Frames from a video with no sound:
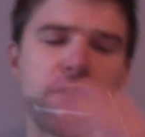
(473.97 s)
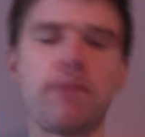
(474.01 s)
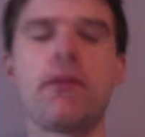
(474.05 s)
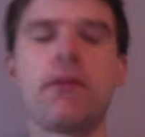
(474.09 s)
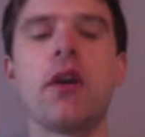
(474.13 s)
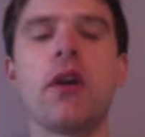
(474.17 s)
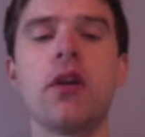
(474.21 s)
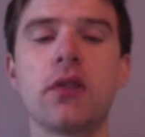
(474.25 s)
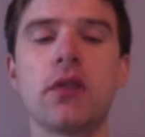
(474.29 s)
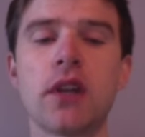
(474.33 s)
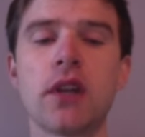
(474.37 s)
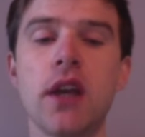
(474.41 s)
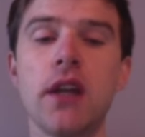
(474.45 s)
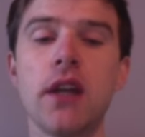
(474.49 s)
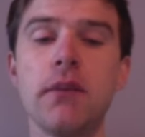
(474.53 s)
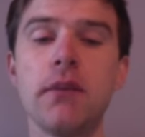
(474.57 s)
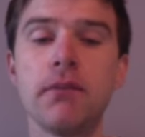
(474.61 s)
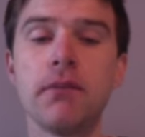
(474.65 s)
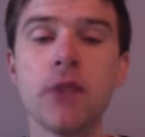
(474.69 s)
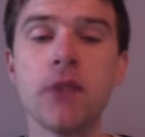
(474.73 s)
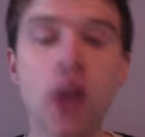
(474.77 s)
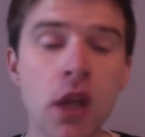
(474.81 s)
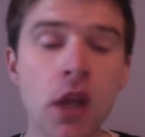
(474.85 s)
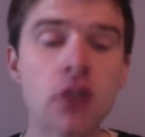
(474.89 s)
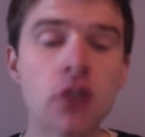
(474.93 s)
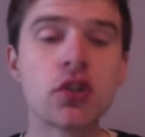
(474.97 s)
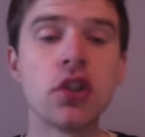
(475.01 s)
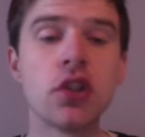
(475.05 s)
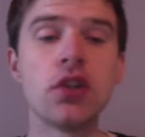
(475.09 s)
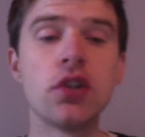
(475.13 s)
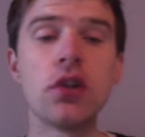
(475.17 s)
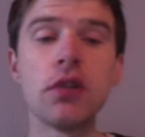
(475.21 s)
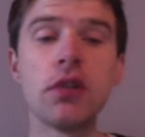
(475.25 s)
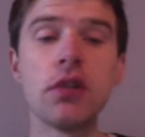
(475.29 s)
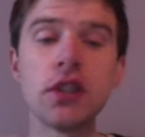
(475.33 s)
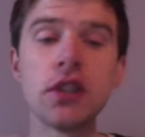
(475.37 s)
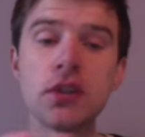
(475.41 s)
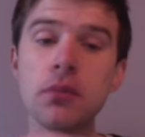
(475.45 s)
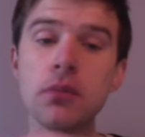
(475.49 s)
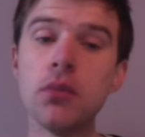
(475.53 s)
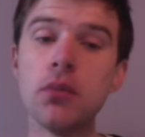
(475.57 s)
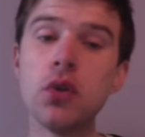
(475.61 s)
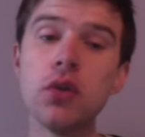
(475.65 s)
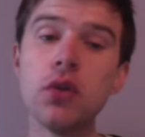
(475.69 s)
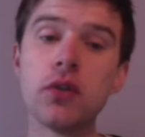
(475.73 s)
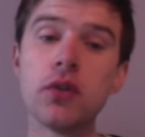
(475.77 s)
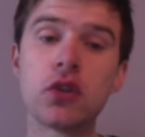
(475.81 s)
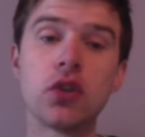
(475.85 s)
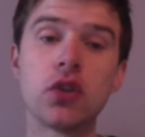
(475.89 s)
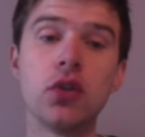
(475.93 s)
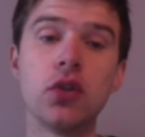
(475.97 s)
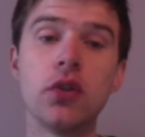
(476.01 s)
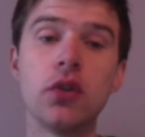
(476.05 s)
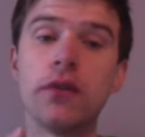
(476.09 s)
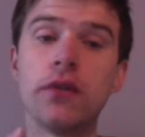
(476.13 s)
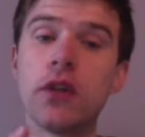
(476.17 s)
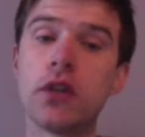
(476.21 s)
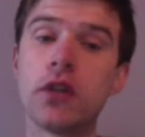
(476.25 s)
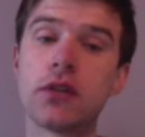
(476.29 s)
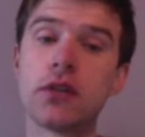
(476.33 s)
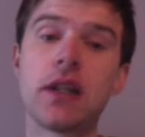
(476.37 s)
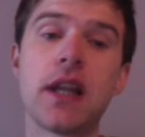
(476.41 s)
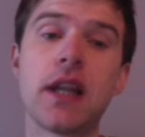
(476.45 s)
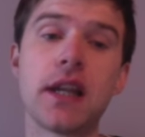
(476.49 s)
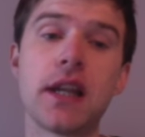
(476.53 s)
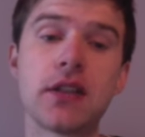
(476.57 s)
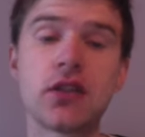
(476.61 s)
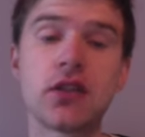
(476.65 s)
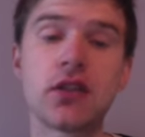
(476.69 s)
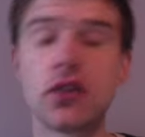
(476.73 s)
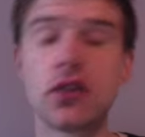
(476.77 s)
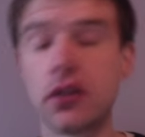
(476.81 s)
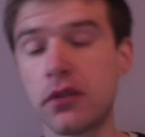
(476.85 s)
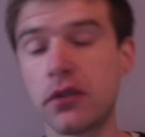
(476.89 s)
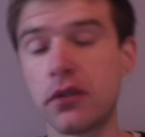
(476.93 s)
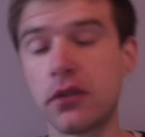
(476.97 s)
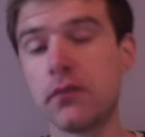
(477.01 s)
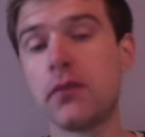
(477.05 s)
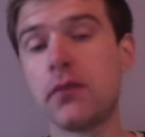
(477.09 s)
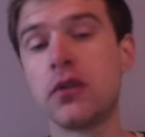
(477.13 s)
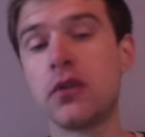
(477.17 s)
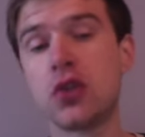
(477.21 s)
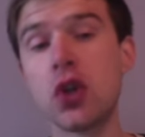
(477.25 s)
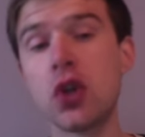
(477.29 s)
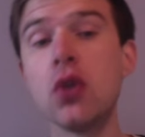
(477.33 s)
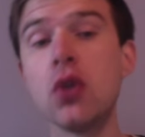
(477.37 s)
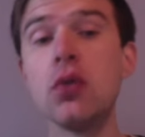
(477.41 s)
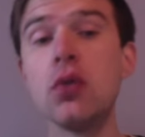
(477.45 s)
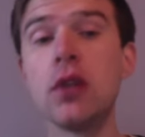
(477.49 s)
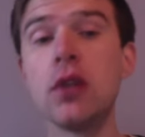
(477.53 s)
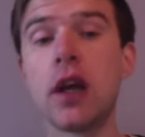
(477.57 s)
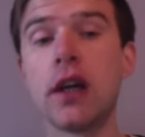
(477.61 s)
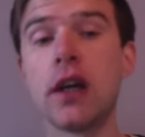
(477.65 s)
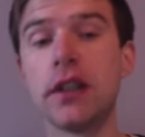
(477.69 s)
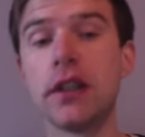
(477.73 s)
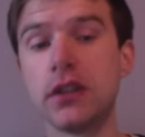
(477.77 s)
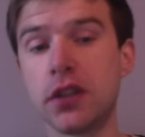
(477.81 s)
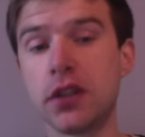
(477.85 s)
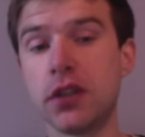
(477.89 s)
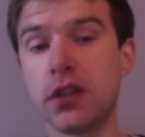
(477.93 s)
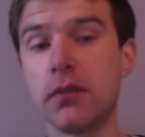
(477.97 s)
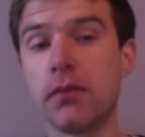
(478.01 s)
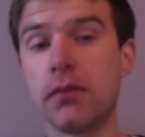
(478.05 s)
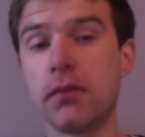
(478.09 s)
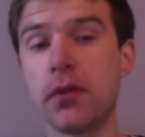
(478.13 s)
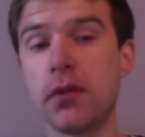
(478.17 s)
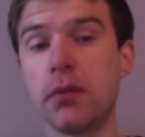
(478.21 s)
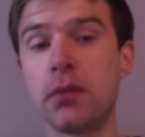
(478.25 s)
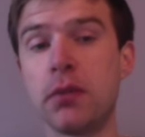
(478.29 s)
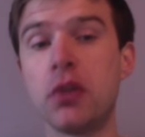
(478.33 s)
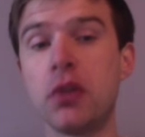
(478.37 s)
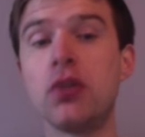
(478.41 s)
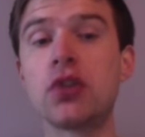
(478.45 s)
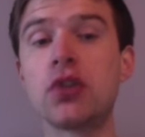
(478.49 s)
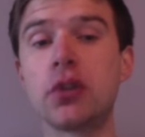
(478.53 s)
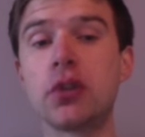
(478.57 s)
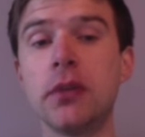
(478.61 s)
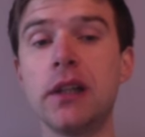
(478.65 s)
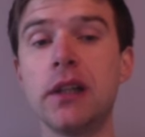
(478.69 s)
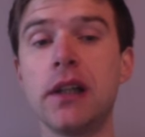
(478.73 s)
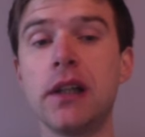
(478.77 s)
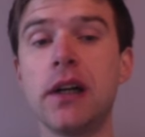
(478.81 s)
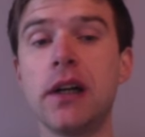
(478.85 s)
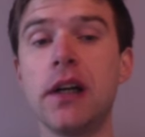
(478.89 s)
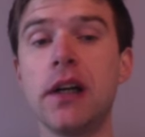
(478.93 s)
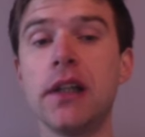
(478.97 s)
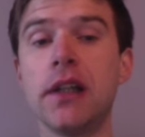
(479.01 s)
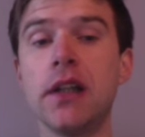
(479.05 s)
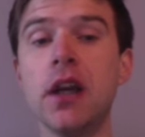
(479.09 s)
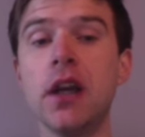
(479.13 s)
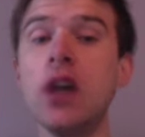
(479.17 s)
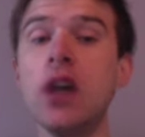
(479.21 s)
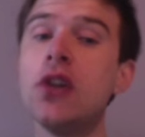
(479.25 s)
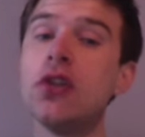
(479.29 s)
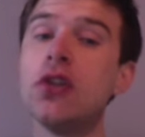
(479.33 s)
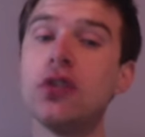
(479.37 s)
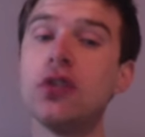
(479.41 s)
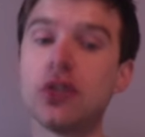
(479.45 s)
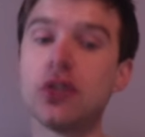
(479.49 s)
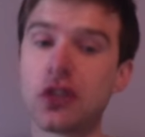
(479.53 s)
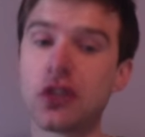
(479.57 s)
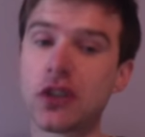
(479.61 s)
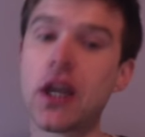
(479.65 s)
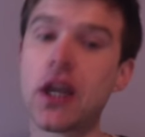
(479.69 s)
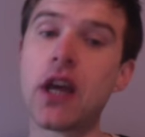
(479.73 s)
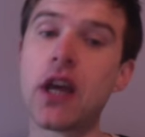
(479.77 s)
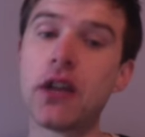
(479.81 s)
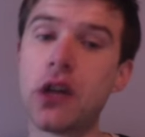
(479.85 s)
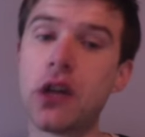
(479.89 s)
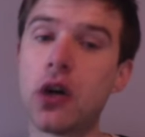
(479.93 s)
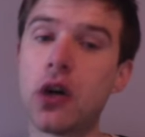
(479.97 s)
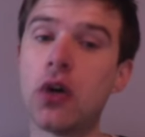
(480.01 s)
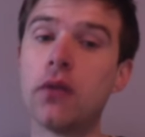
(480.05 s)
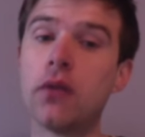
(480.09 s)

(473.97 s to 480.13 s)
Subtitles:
Okay, so you don't need to move at all for those last two lines. The penultimate line, you just stay on that whole